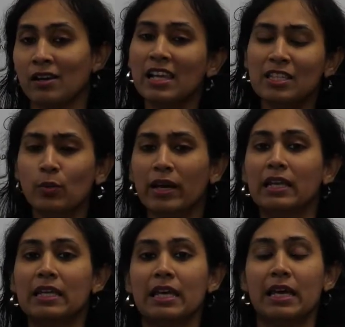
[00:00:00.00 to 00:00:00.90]
Let's
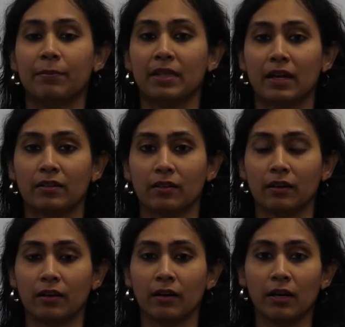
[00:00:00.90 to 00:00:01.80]
quickly recap that.
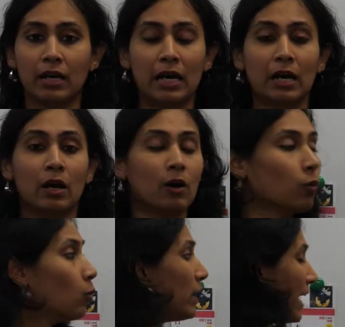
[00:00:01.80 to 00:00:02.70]

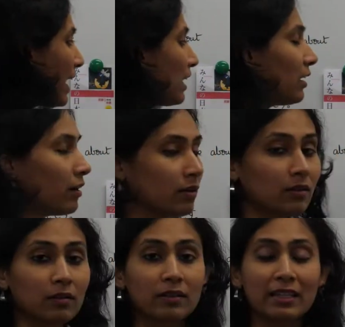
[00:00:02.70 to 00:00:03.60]
We had learnt
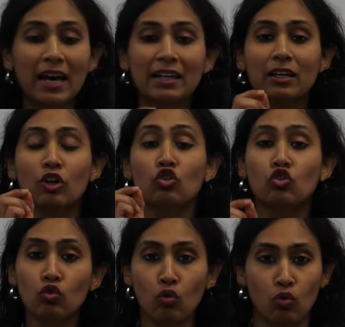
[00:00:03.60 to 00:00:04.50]
that
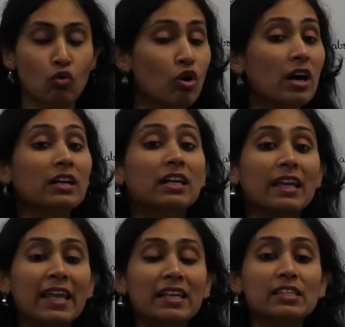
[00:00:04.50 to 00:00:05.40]
no
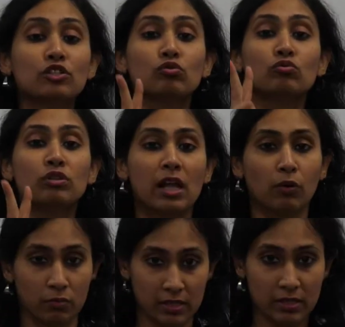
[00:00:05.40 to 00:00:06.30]
connects two
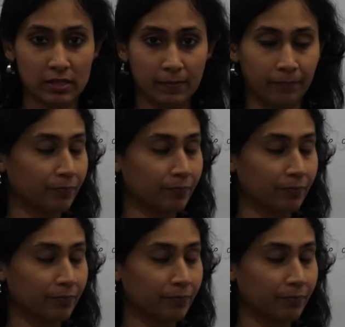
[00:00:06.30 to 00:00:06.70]
nouns.